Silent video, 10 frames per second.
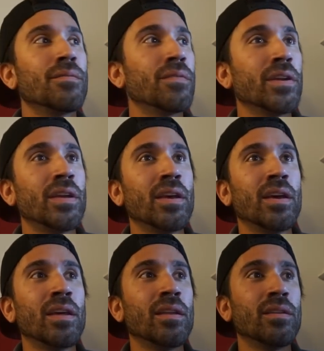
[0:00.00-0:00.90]

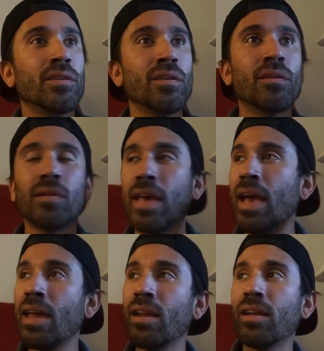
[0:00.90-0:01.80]
freaking,
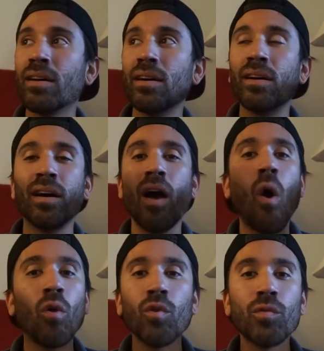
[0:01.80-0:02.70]
Canada,
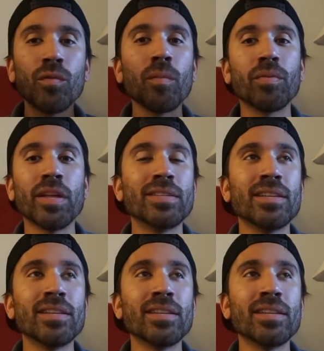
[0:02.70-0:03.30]
all over the place.